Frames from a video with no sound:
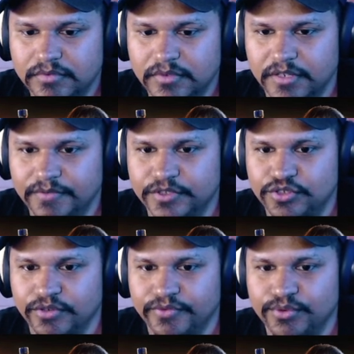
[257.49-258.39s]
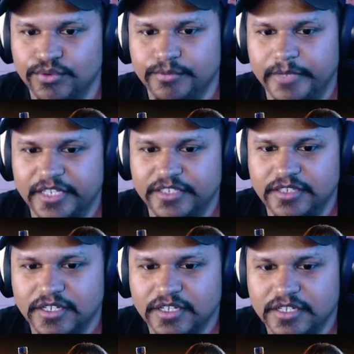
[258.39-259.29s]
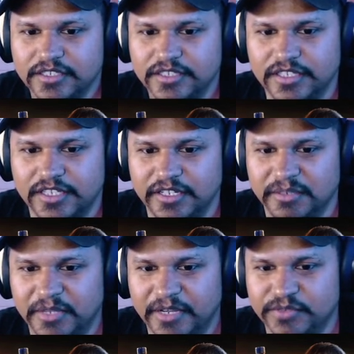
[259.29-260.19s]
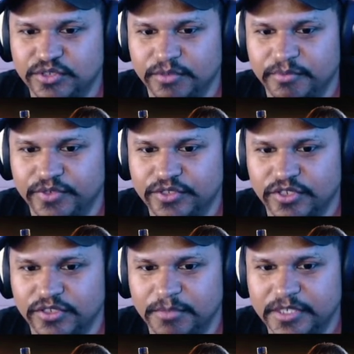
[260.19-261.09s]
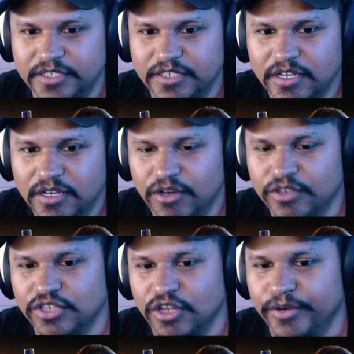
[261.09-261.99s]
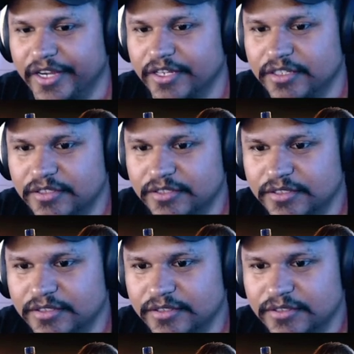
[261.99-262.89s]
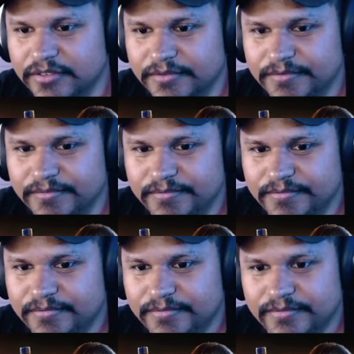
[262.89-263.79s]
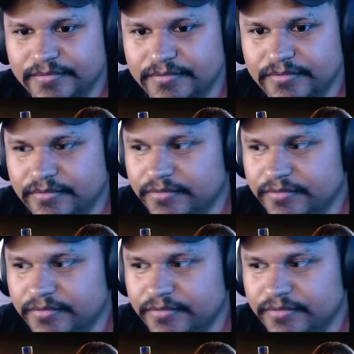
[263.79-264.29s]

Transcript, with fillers: Inventory full, man. had have clean up the inventory before you start the mission. Oh, it's loading. Kind of leathery.